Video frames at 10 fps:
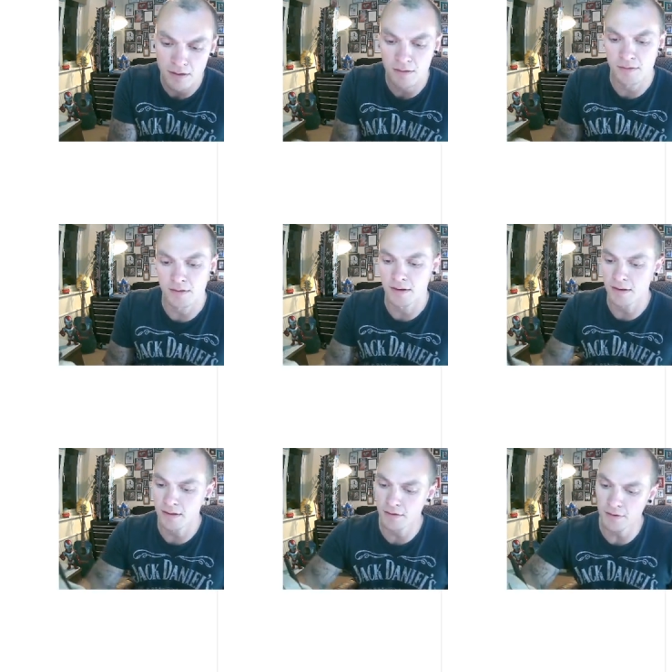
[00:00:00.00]
it's like a
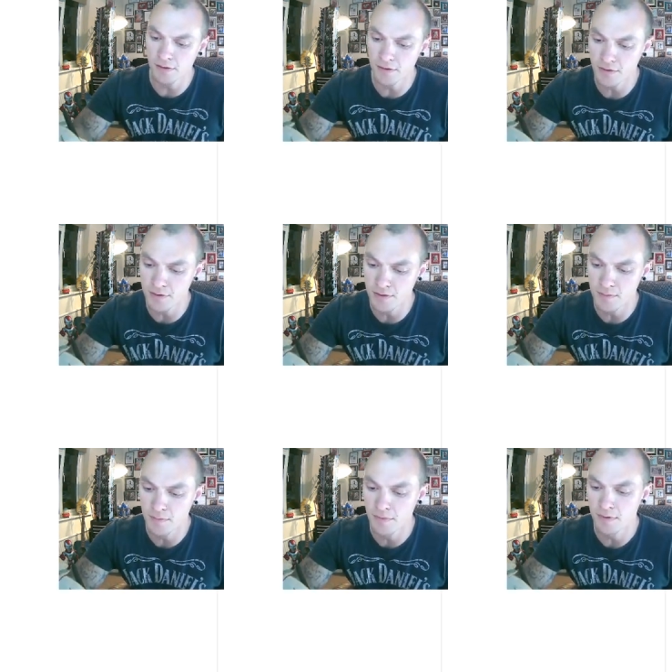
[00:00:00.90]
little sausage.
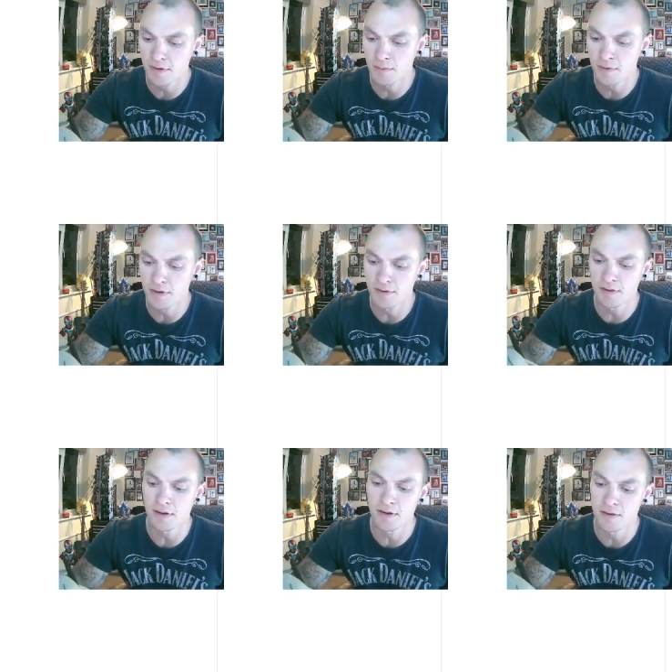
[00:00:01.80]
Same on this
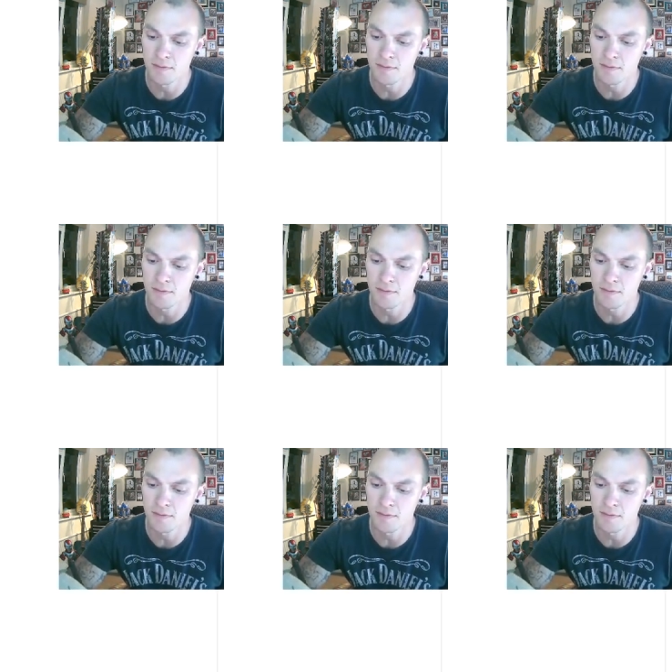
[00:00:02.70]
side,